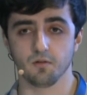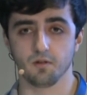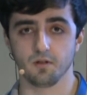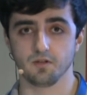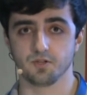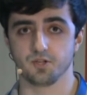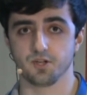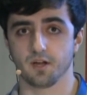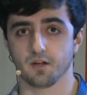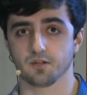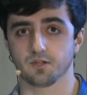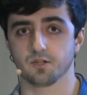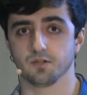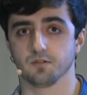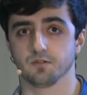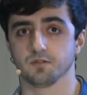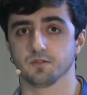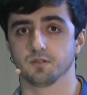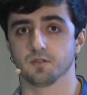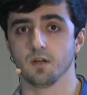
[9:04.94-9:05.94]

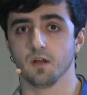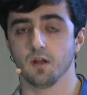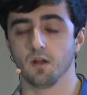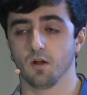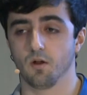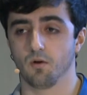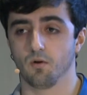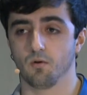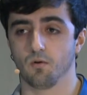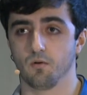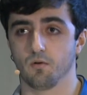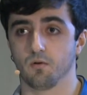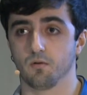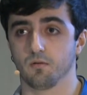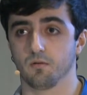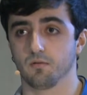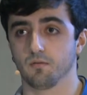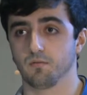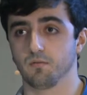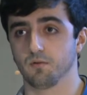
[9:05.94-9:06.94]
injections,
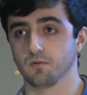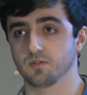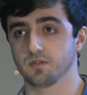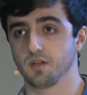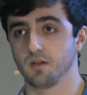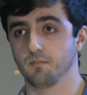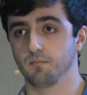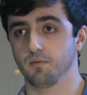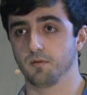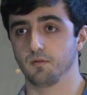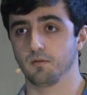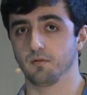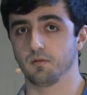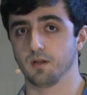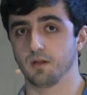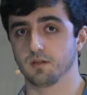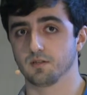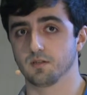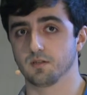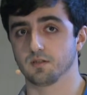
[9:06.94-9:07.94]
or, for example,
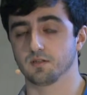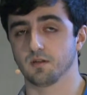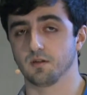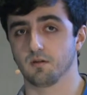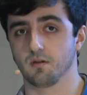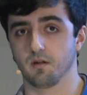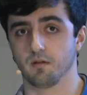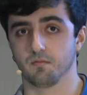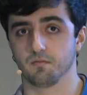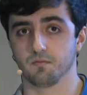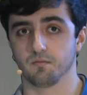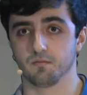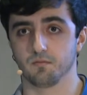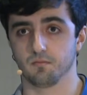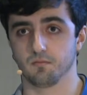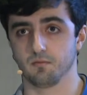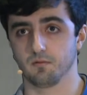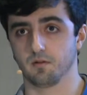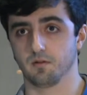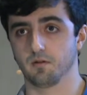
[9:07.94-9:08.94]
SSRF
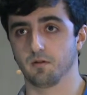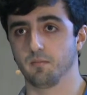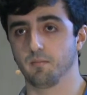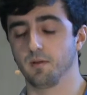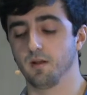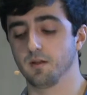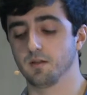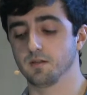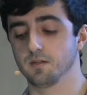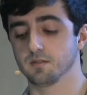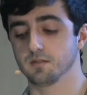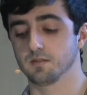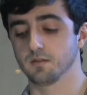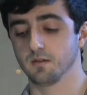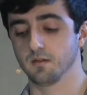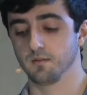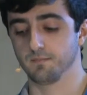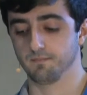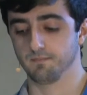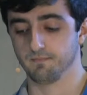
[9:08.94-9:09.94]
vulnerabilities,
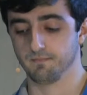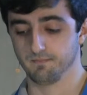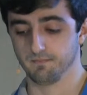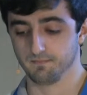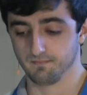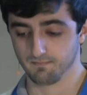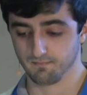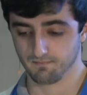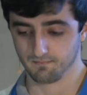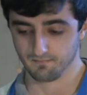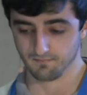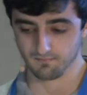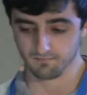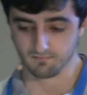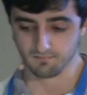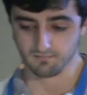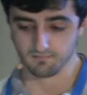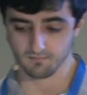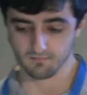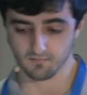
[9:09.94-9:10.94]

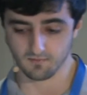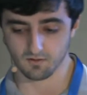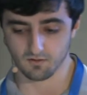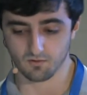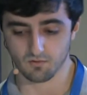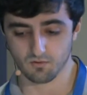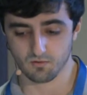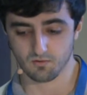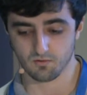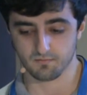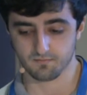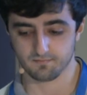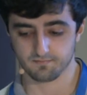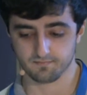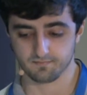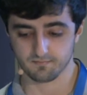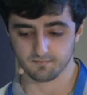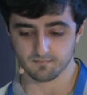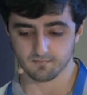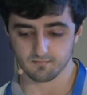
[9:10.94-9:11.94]
or
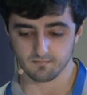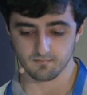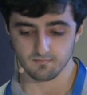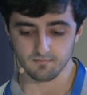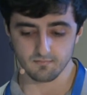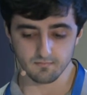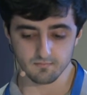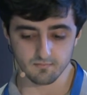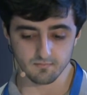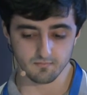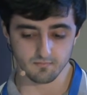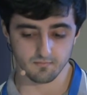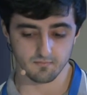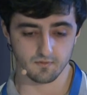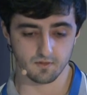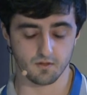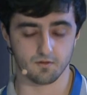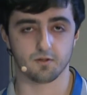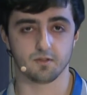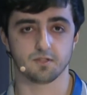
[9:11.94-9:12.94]

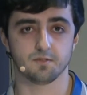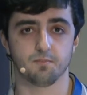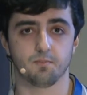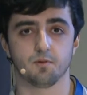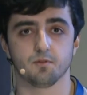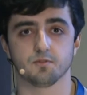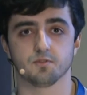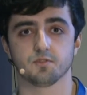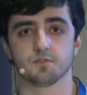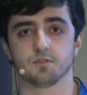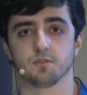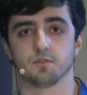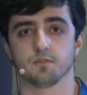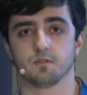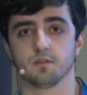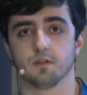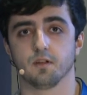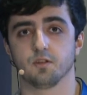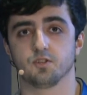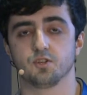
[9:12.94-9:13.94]

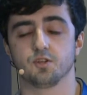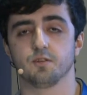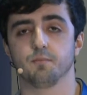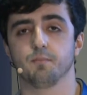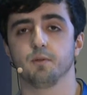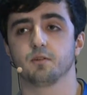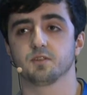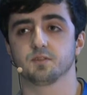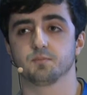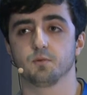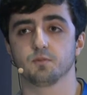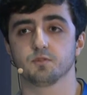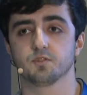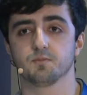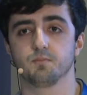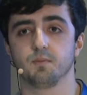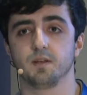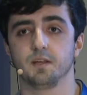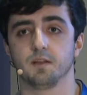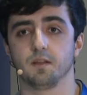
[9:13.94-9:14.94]
HTTP response
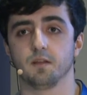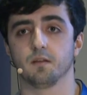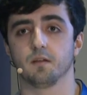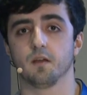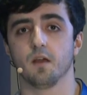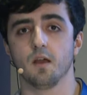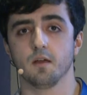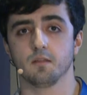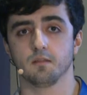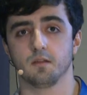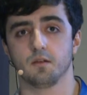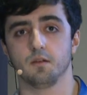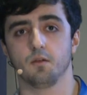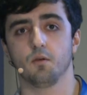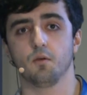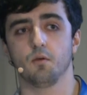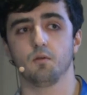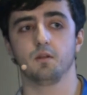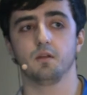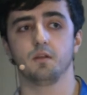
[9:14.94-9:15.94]
splitting, then
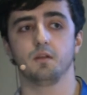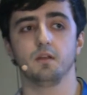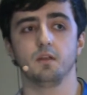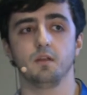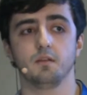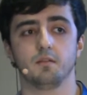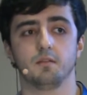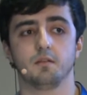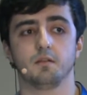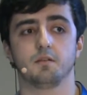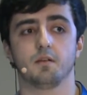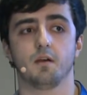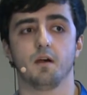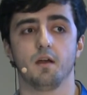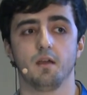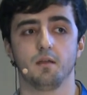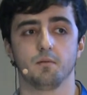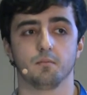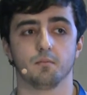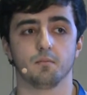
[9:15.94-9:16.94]
you only need the
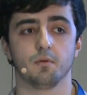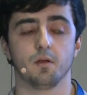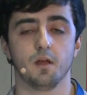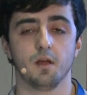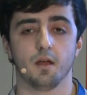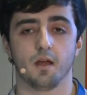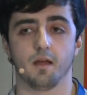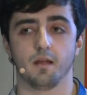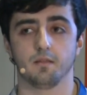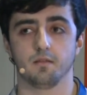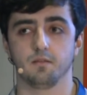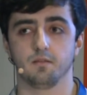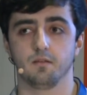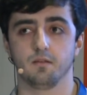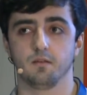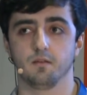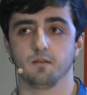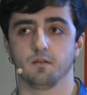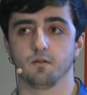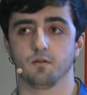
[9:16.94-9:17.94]
time and
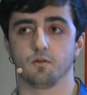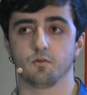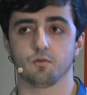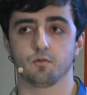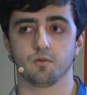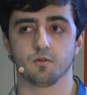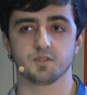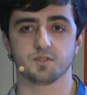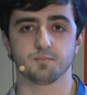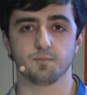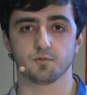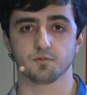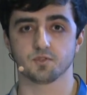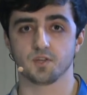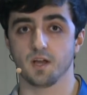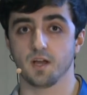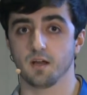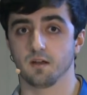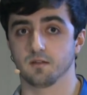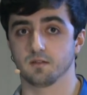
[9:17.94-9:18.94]
the response
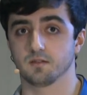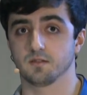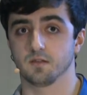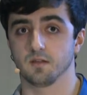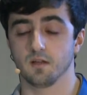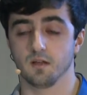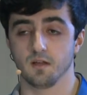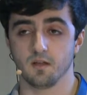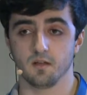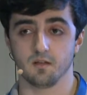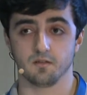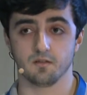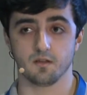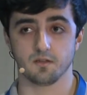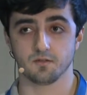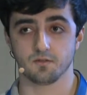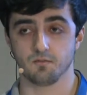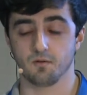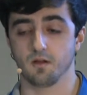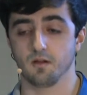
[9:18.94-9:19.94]
headers.
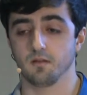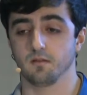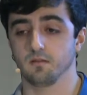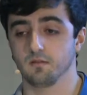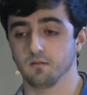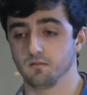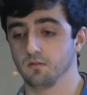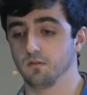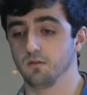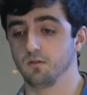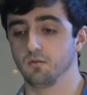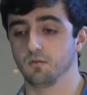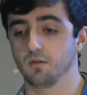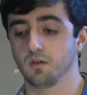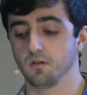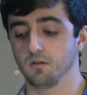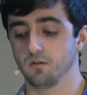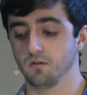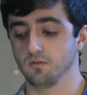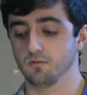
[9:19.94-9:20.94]
That's why you
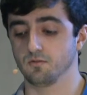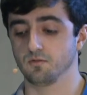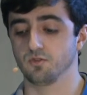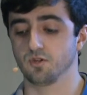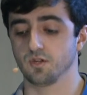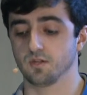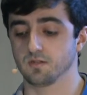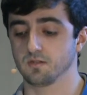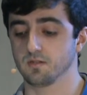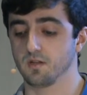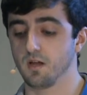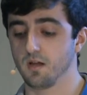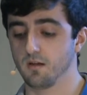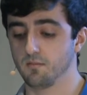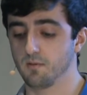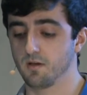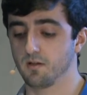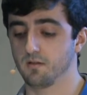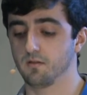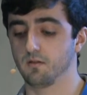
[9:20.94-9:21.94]
can use just head
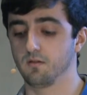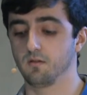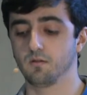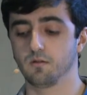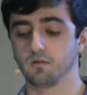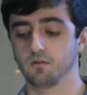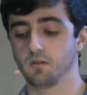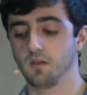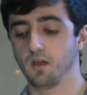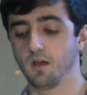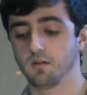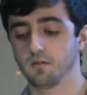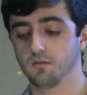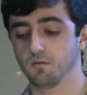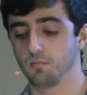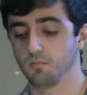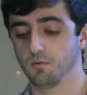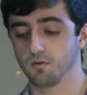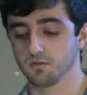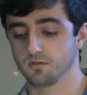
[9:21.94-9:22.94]
method, not get
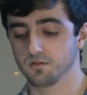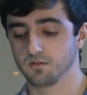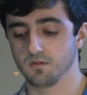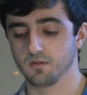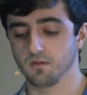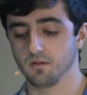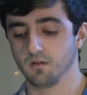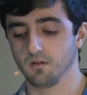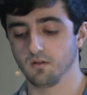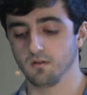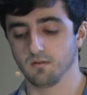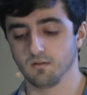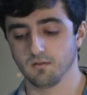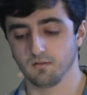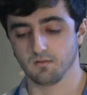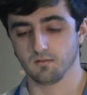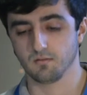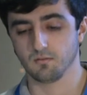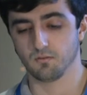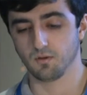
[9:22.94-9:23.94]
or post.
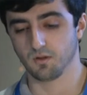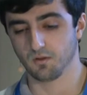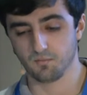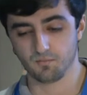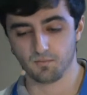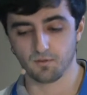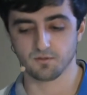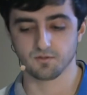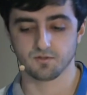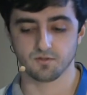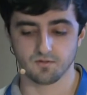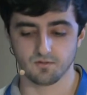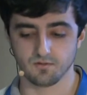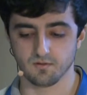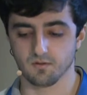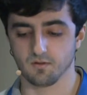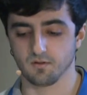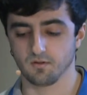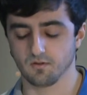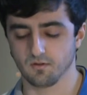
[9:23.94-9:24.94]
Well, post,
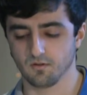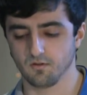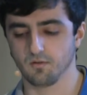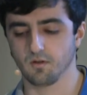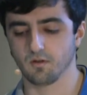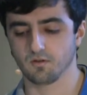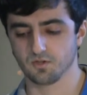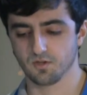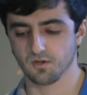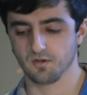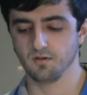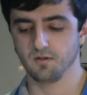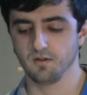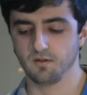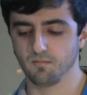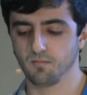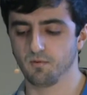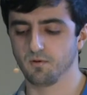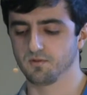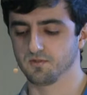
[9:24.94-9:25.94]
you actually
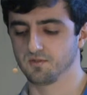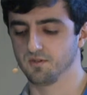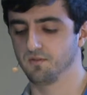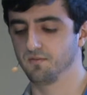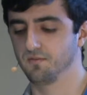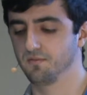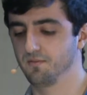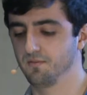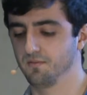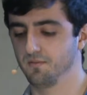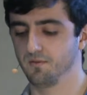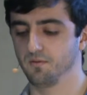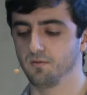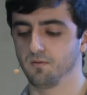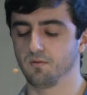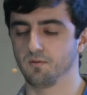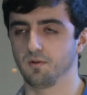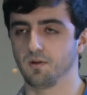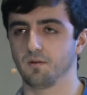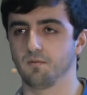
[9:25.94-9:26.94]
need post if
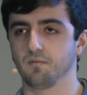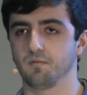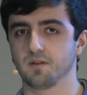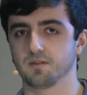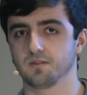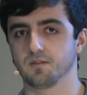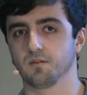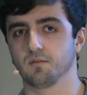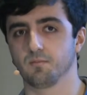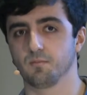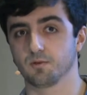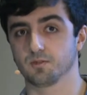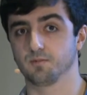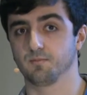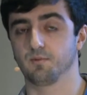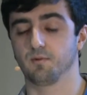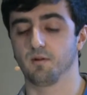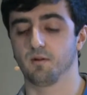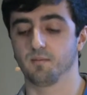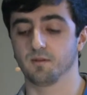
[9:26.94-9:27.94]
you are fuzzing the
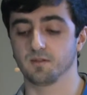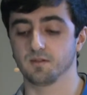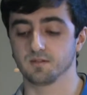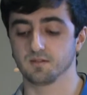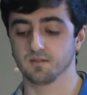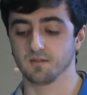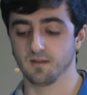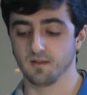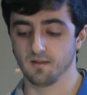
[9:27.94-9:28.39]
post parameters.